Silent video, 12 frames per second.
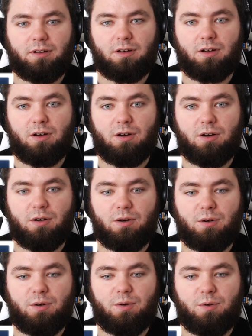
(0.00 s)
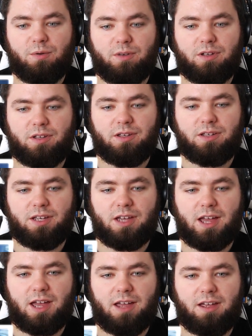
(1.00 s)

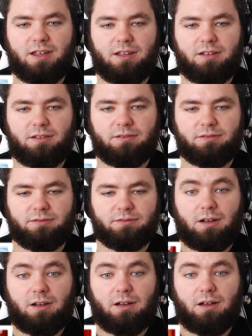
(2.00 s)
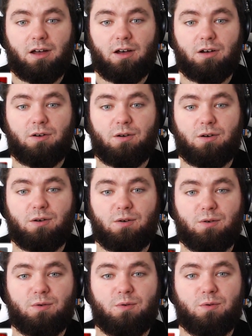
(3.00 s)
Okay.
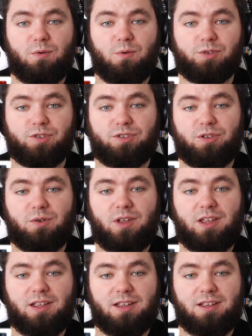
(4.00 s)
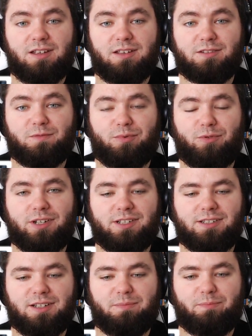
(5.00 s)
Oh, so he's
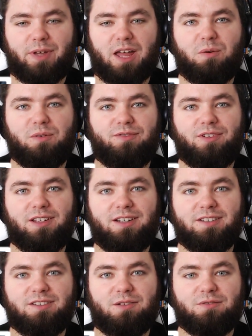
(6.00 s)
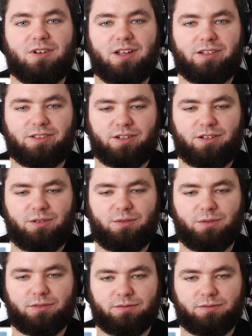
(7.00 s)
pretty powerful in his own right too.